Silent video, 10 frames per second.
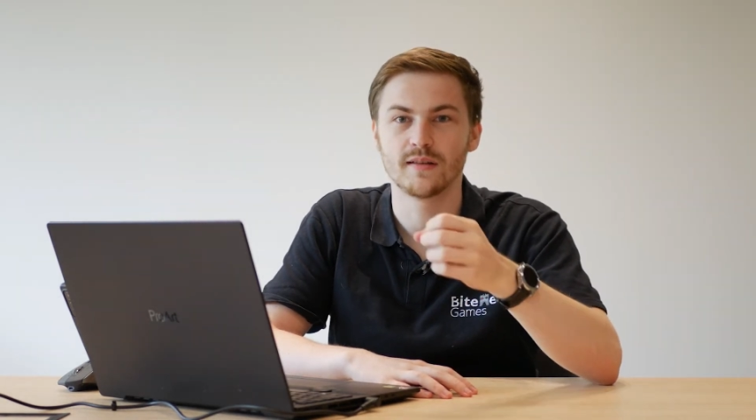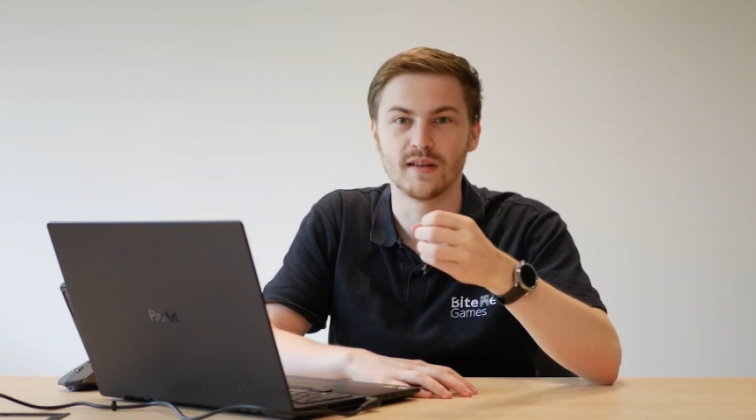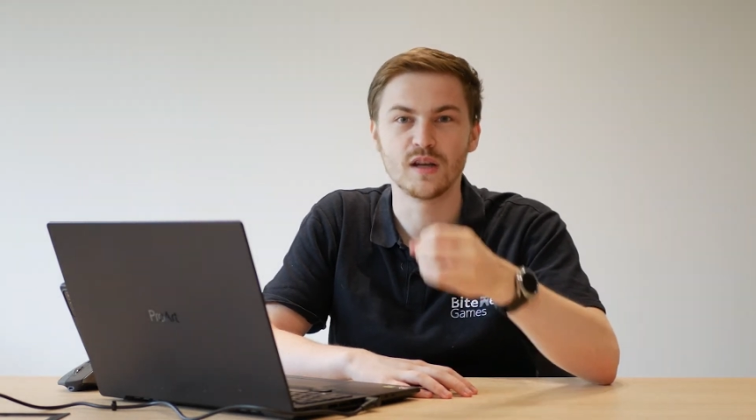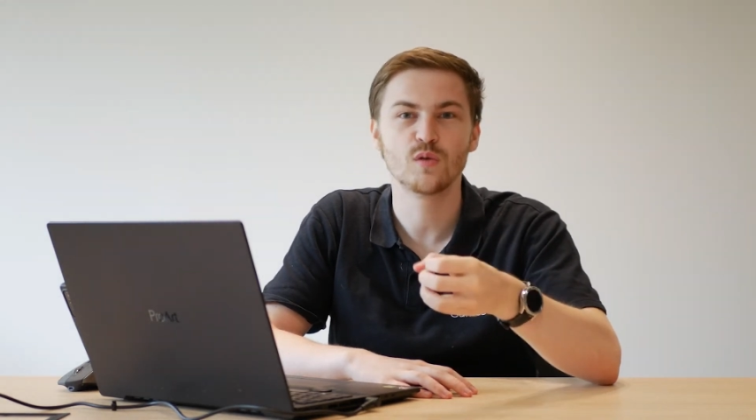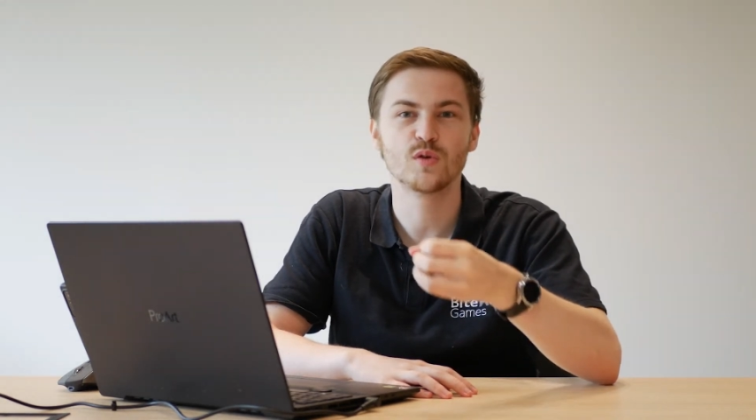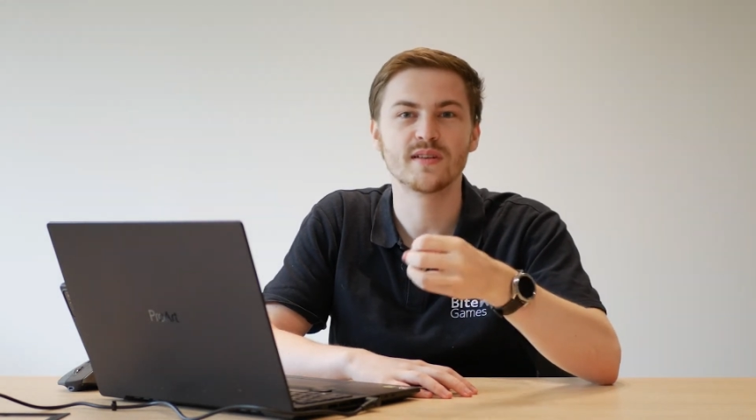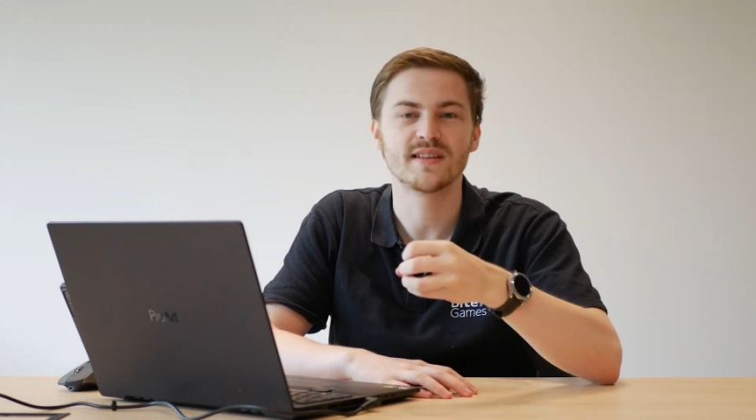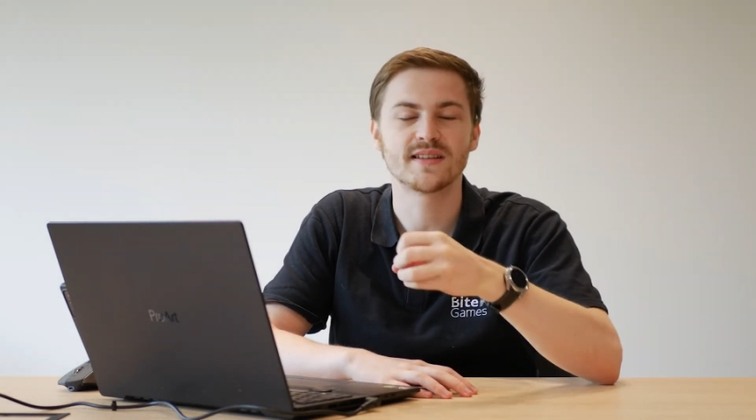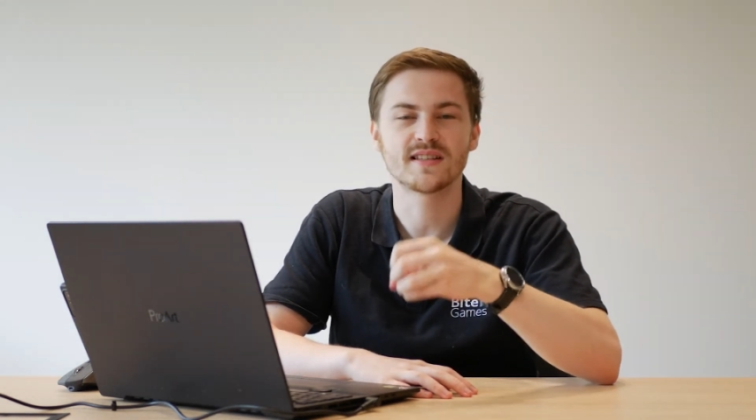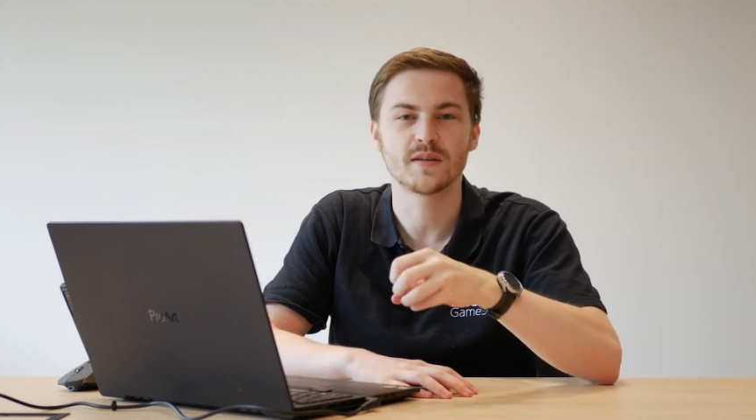the new Unity
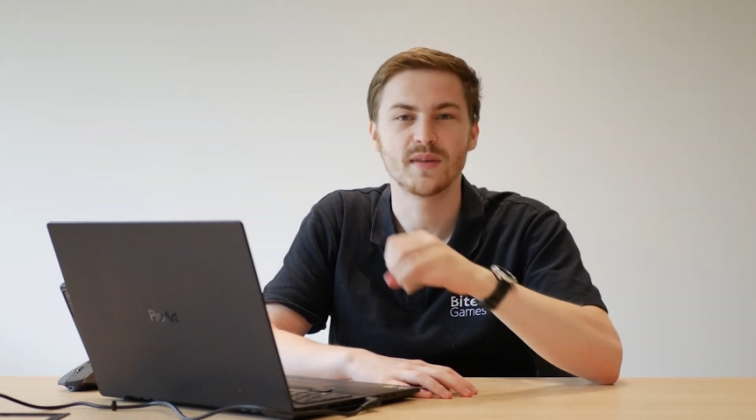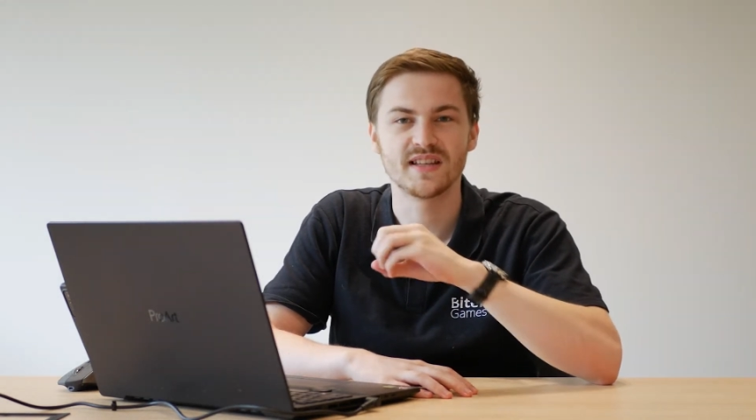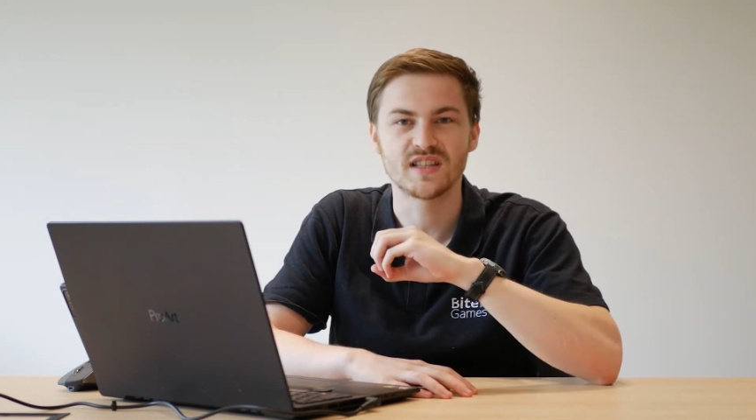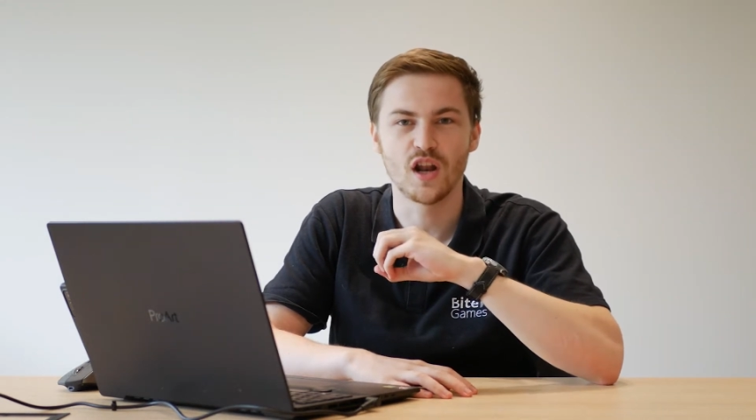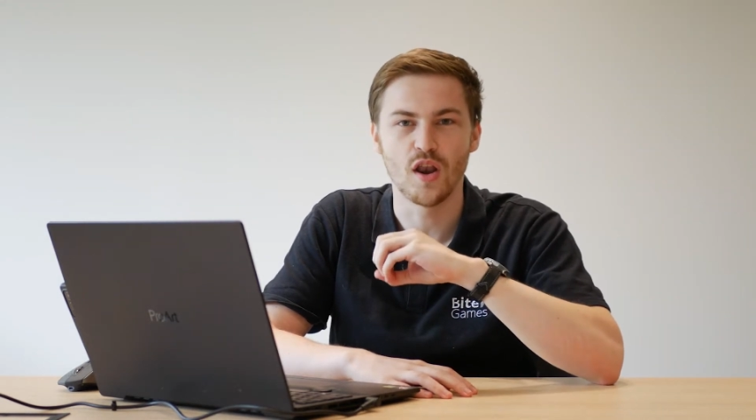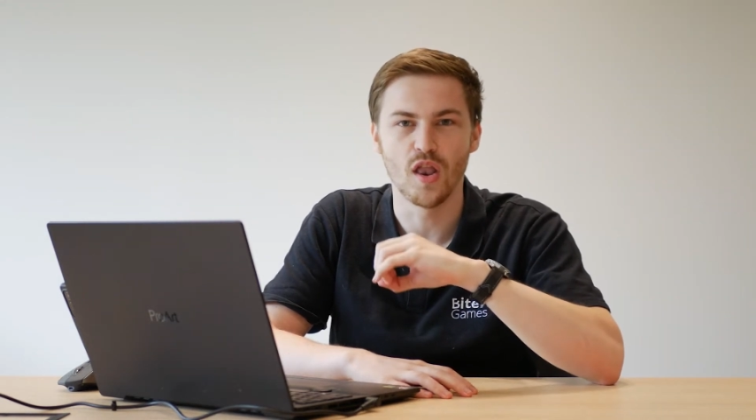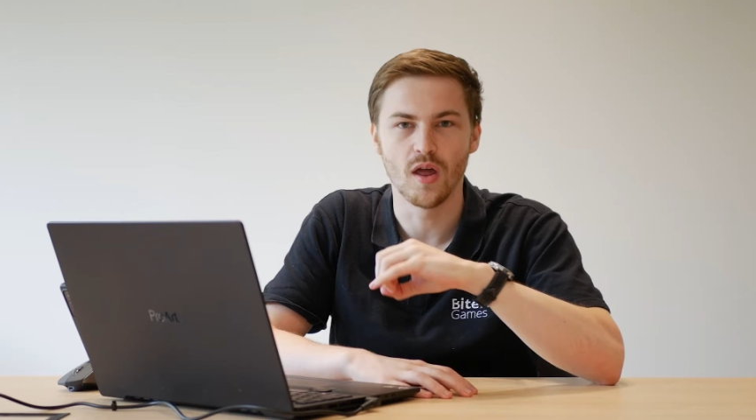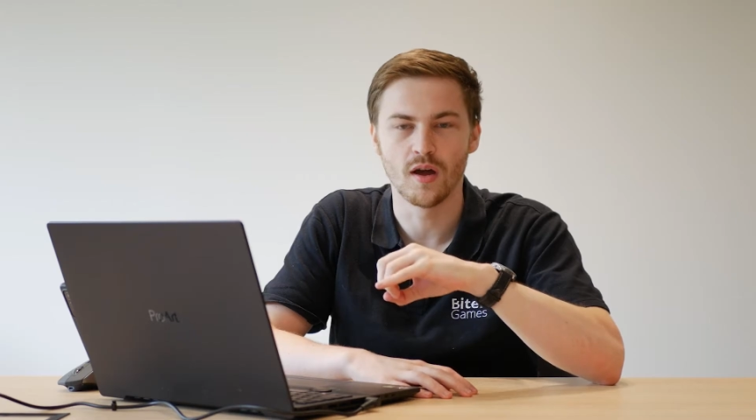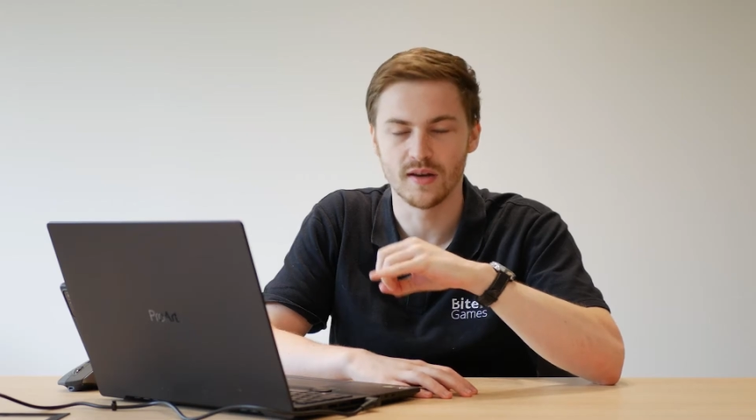system is uh,